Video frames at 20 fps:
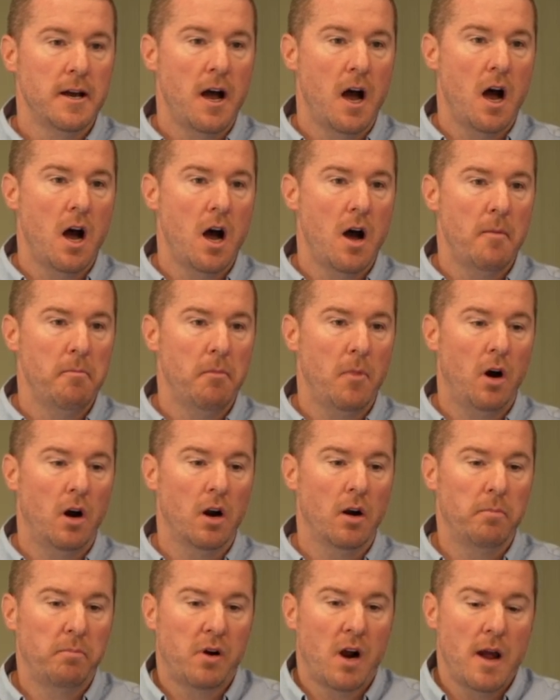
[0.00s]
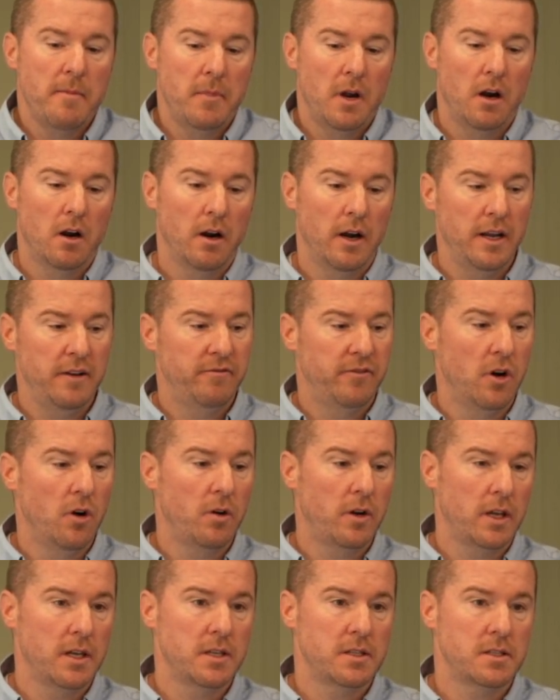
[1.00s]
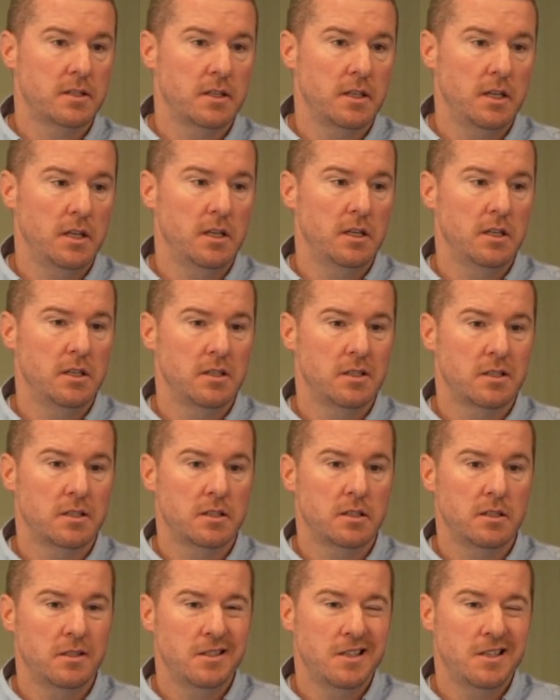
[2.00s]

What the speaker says: Our primary focus is